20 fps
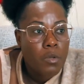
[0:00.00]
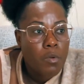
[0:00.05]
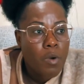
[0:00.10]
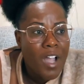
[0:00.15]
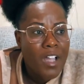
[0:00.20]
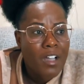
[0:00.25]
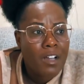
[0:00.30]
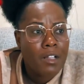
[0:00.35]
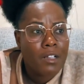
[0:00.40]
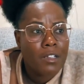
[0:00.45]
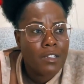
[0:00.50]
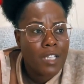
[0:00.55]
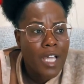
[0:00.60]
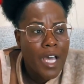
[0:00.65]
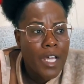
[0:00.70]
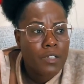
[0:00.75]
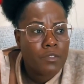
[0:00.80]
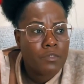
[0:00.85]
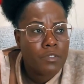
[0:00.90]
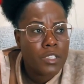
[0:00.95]
know why a
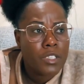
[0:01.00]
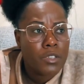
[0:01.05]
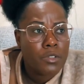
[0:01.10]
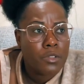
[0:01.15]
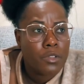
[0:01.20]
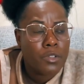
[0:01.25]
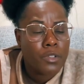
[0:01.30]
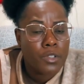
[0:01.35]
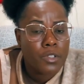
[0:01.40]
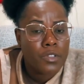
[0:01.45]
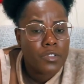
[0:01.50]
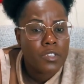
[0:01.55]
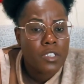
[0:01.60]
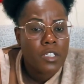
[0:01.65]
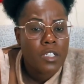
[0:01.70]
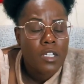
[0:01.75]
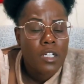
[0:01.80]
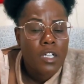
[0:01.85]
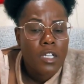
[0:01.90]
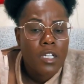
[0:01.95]
lot of little girls